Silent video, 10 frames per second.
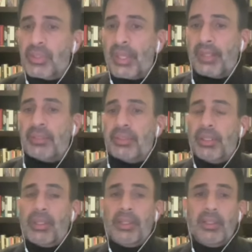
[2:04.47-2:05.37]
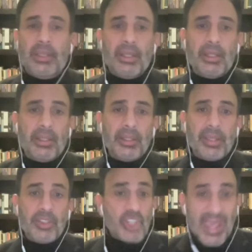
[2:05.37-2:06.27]
and
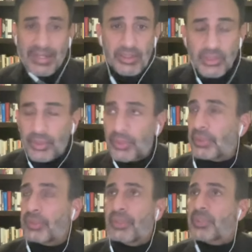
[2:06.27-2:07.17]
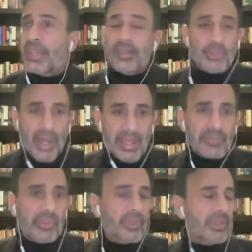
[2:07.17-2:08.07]
janitors and
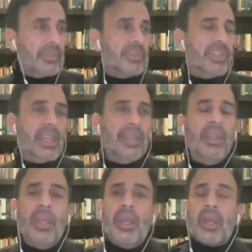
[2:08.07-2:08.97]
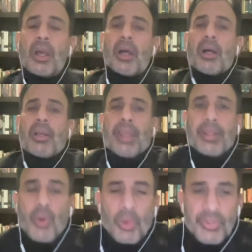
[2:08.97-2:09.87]
drivers and
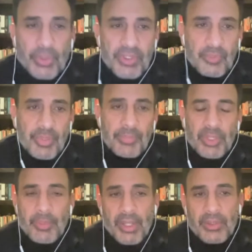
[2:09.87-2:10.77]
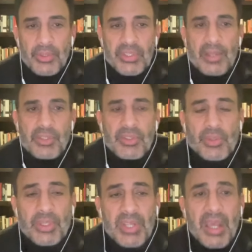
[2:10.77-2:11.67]
all sorts of people among those thousands. So
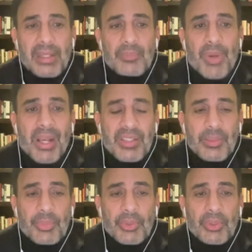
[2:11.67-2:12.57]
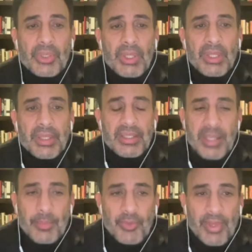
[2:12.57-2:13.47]
it's not impossible that
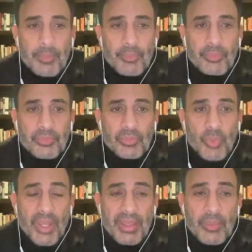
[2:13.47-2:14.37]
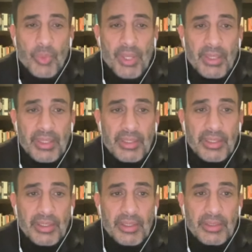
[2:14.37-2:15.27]
some of them, when
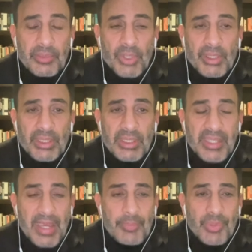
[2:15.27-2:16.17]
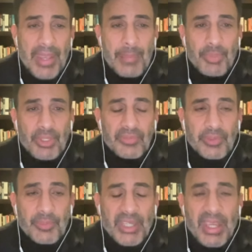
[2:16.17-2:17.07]
the escape happened
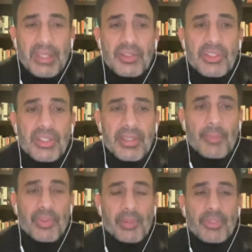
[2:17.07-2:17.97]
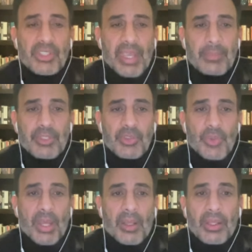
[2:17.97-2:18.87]
from the cage, that some of them escaped as
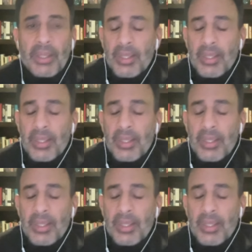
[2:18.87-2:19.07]
well